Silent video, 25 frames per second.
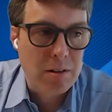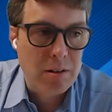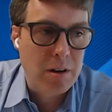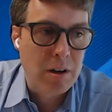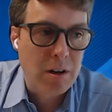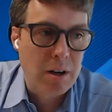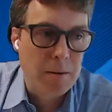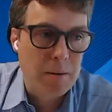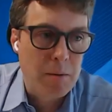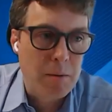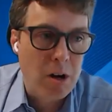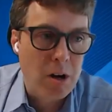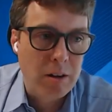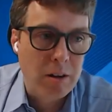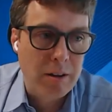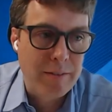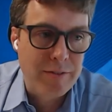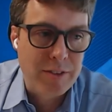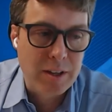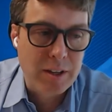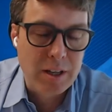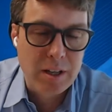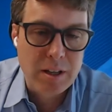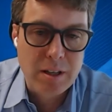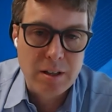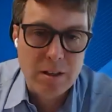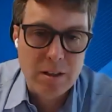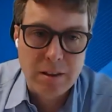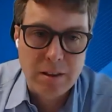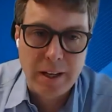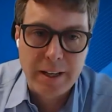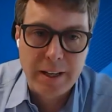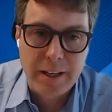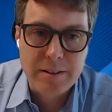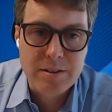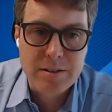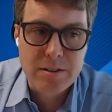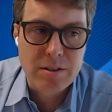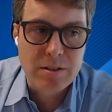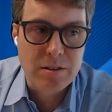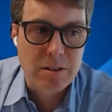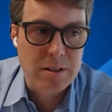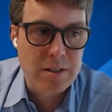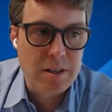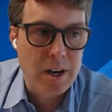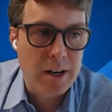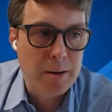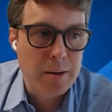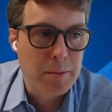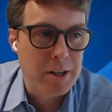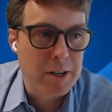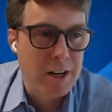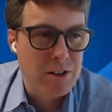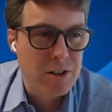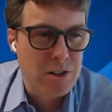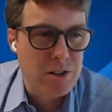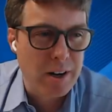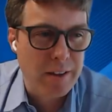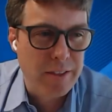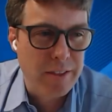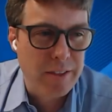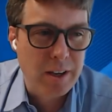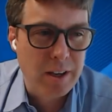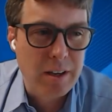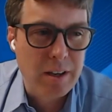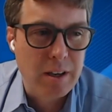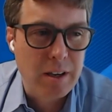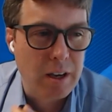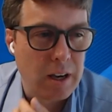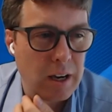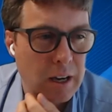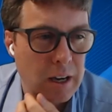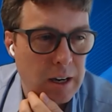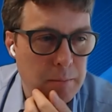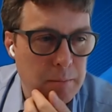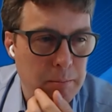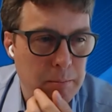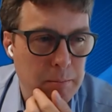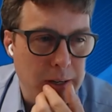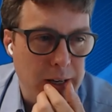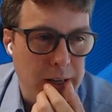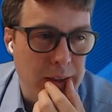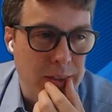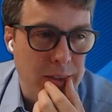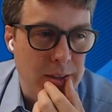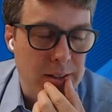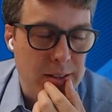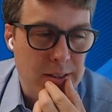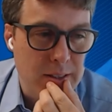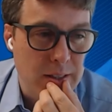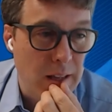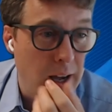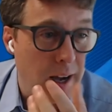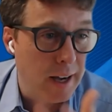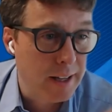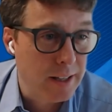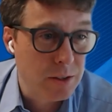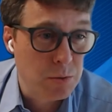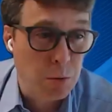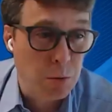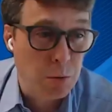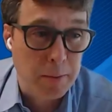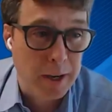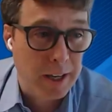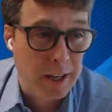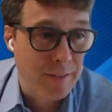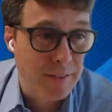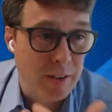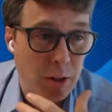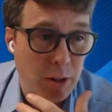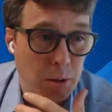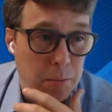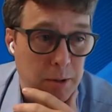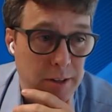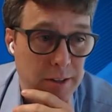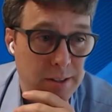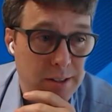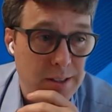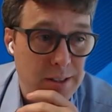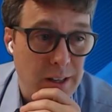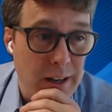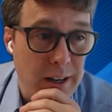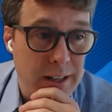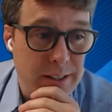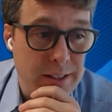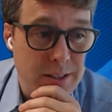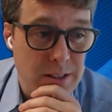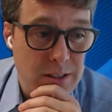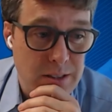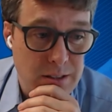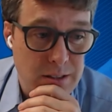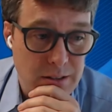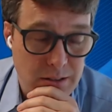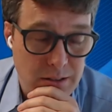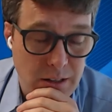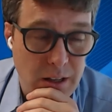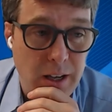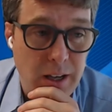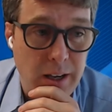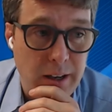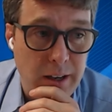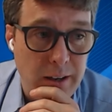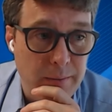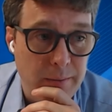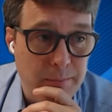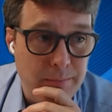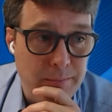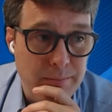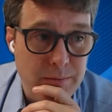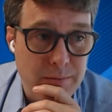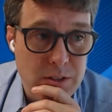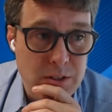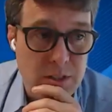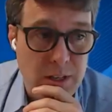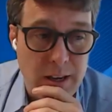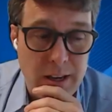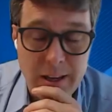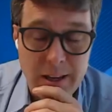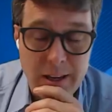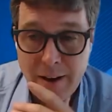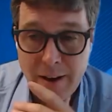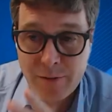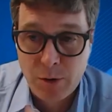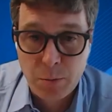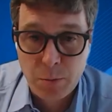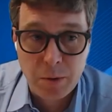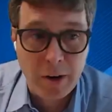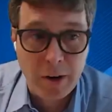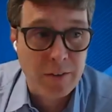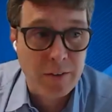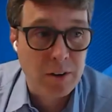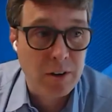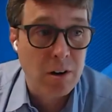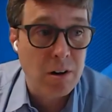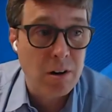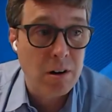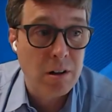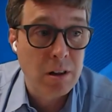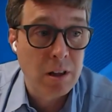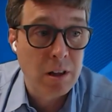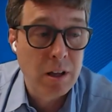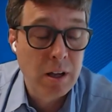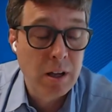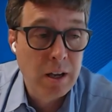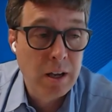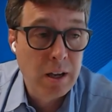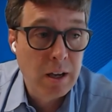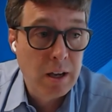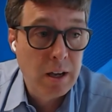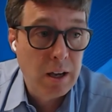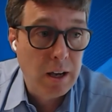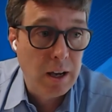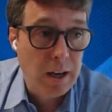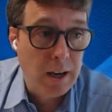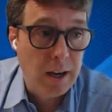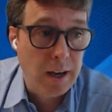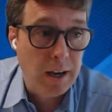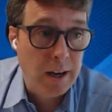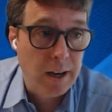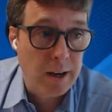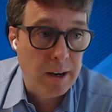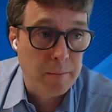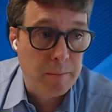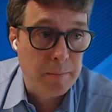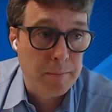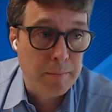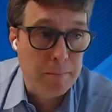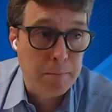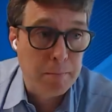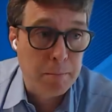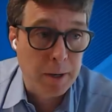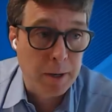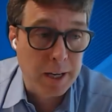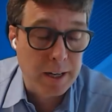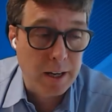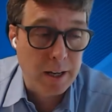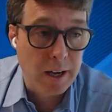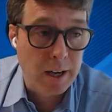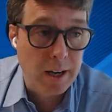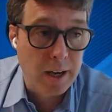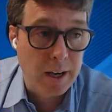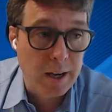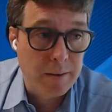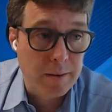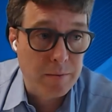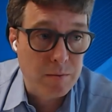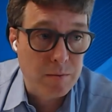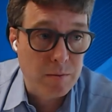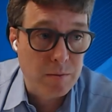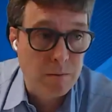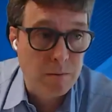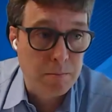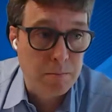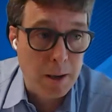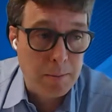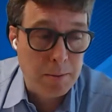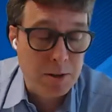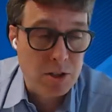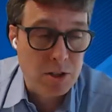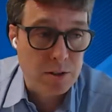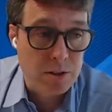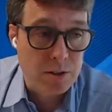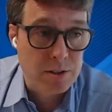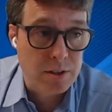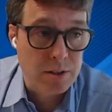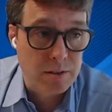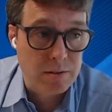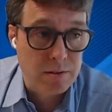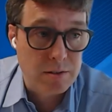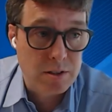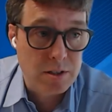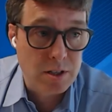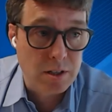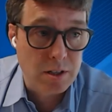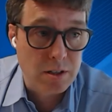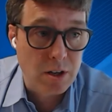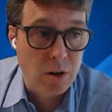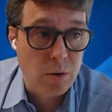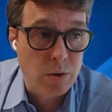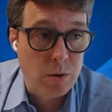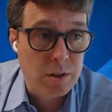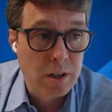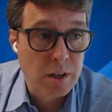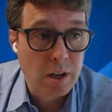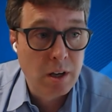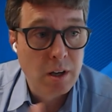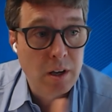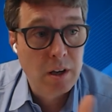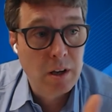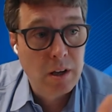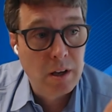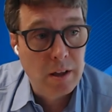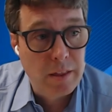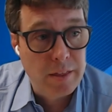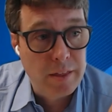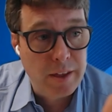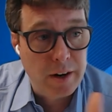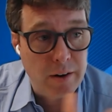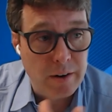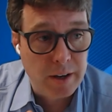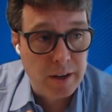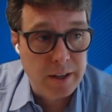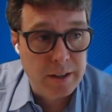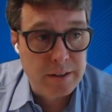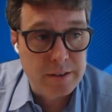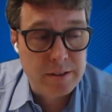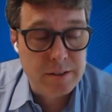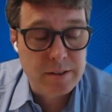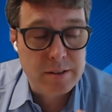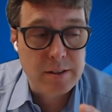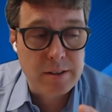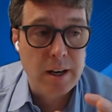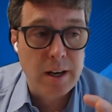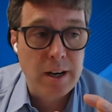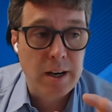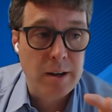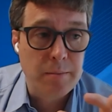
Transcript: all of the links to the documentation. I think in the slides, we'll make available the slides to everyone on the call. But maybe just to note, there is,